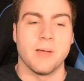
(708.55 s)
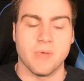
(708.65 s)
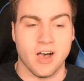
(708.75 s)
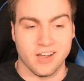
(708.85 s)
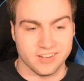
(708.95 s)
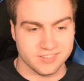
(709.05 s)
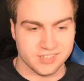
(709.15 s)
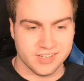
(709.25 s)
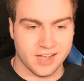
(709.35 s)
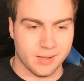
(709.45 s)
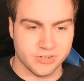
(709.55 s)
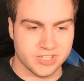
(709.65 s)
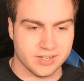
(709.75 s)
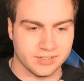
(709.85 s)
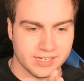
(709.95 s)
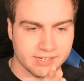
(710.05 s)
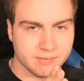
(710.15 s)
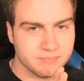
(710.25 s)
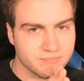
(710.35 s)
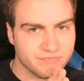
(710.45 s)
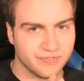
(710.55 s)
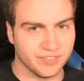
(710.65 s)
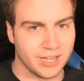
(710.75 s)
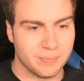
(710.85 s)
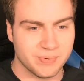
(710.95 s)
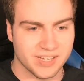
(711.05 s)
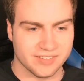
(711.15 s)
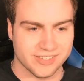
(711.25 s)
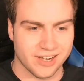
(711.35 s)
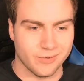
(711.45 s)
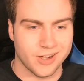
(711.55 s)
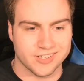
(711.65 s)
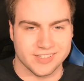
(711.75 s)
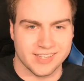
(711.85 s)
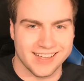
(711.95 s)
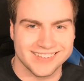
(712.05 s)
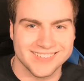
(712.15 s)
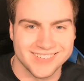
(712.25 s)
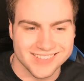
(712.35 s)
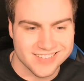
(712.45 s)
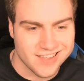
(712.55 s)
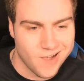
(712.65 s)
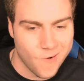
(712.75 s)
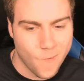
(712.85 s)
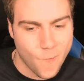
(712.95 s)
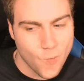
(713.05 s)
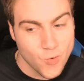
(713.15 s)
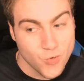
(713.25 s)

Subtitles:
I'm just gonna like flip and start watching the next one, so.